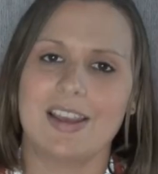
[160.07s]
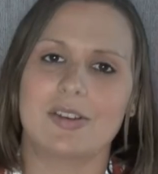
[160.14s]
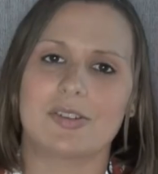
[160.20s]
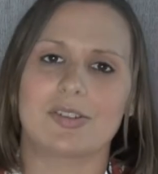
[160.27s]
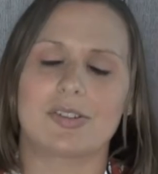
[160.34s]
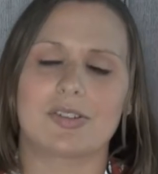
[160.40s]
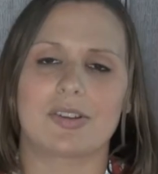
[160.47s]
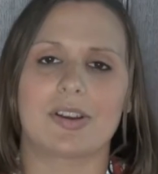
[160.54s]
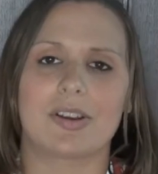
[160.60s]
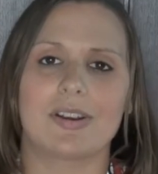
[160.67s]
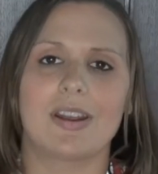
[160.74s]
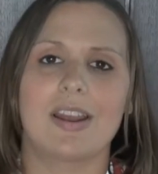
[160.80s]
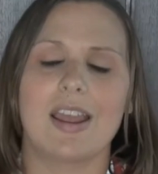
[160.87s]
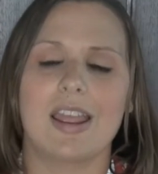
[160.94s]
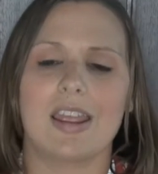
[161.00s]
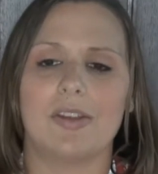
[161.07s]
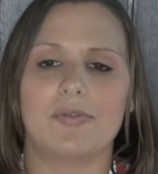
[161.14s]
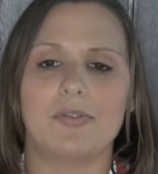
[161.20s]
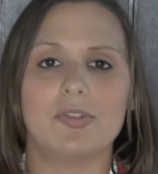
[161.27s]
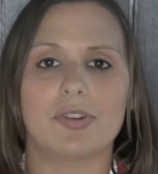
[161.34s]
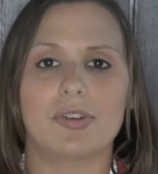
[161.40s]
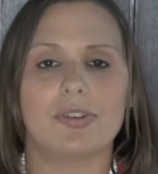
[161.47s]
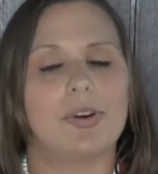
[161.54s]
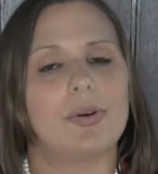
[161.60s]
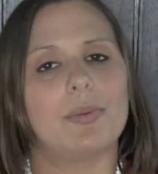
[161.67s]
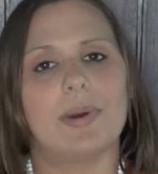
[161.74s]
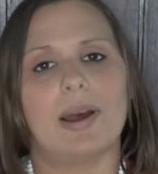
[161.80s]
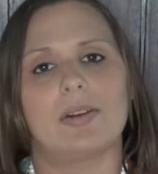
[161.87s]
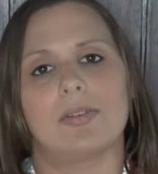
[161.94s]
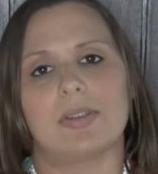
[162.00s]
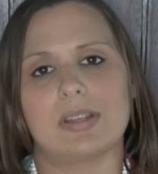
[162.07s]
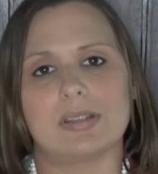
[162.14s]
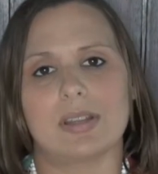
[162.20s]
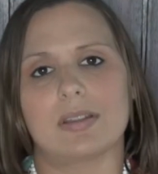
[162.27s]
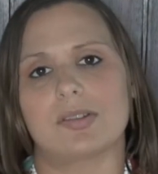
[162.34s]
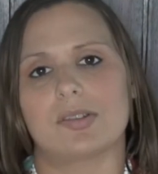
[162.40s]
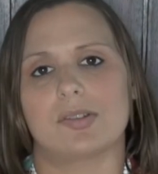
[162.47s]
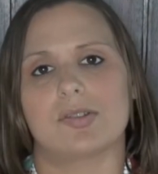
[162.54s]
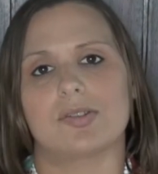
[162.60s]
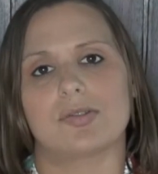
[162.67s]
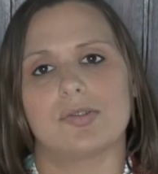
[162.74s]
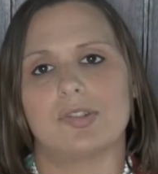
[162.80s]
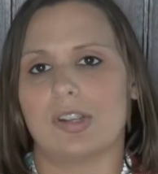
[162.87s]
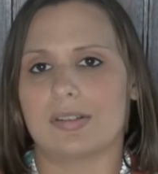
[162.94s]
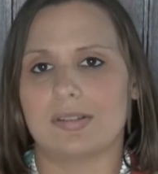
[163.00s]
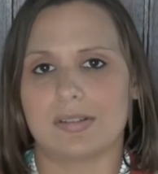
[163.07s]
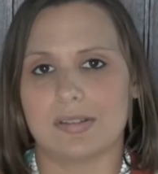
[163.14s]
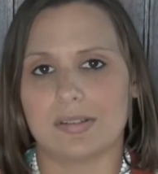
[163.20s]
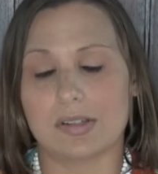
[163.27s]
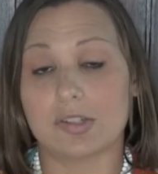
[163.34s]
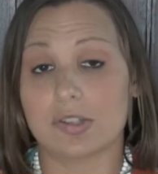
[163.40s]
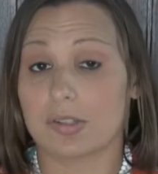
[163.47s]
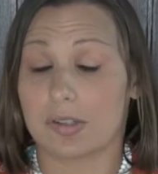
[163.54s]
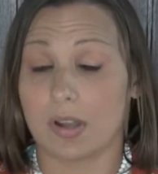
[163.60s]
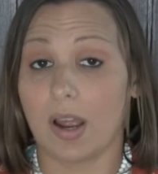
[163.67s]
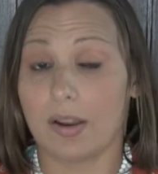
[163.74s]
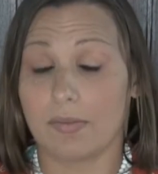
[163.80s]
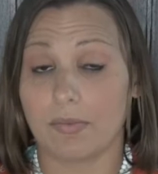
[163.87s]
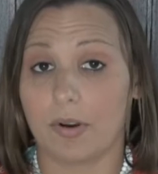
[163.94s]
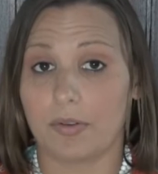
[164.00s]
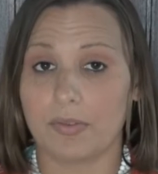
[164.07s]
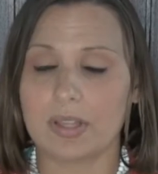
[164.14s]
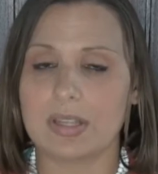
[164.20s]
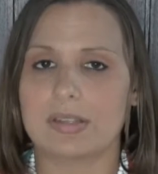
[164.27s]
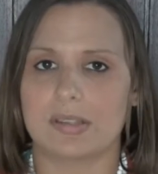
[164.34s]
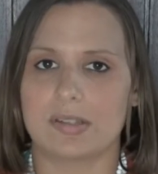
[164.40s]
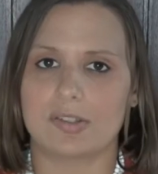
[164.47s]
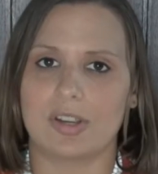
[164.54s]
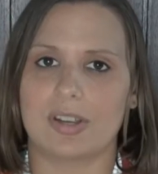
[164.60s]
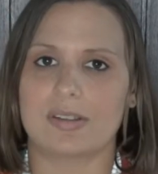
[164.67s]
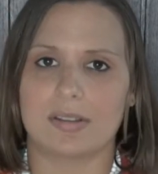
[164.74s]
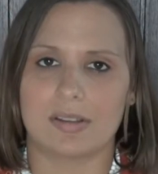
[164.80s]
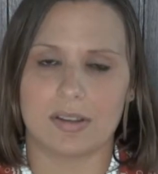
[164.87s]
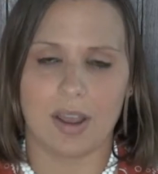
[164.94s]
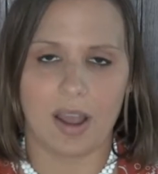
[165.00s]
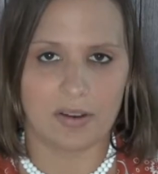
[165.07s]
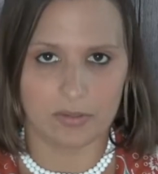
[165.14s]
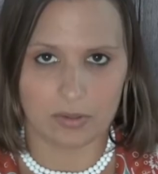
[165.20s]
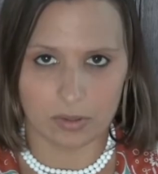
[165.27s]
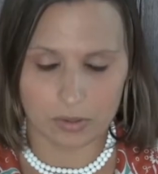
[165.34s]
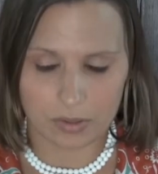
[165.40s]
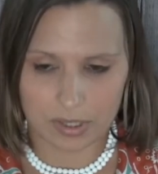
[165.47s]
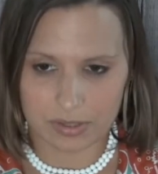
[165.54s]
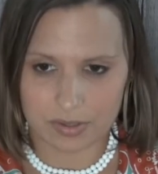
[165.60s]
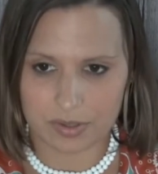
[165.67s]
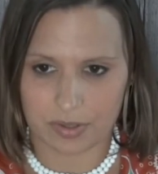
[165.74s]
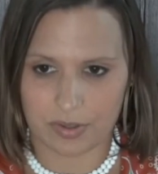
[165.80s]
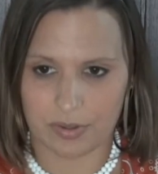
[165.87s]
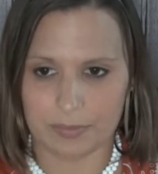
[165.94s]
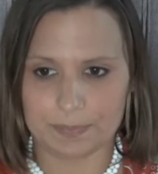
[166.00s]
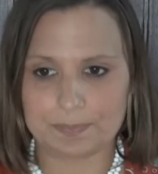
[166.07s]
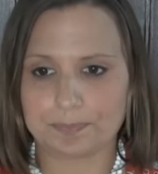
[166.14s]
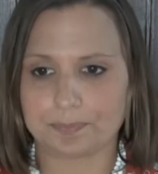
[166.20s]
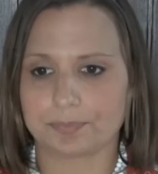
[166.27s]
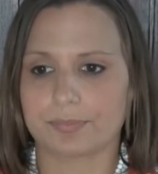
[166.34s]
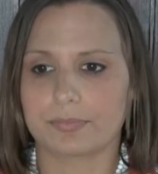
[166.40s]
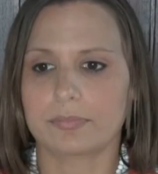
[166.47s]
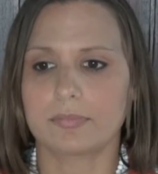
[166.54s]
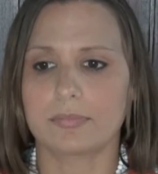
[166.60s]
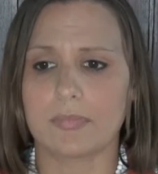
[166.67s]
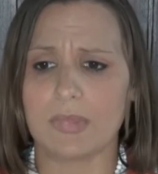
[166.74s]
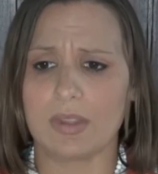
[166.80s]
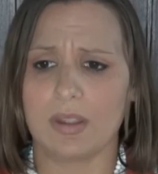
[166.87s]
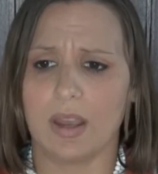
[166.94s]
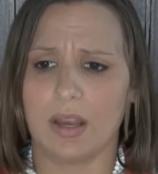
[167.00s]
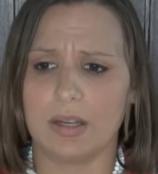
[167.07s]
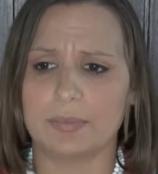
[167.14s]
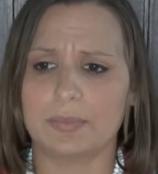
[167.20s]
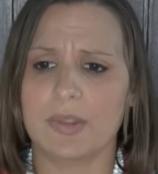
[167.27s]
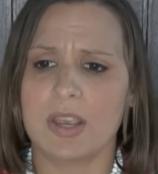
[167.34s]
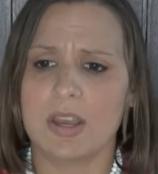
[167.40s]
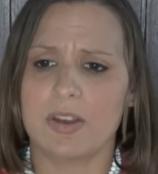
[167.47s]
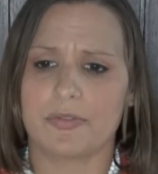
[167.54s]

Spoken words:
So if you don't know about all these other social justice issues, I really suggest that you have a look into them.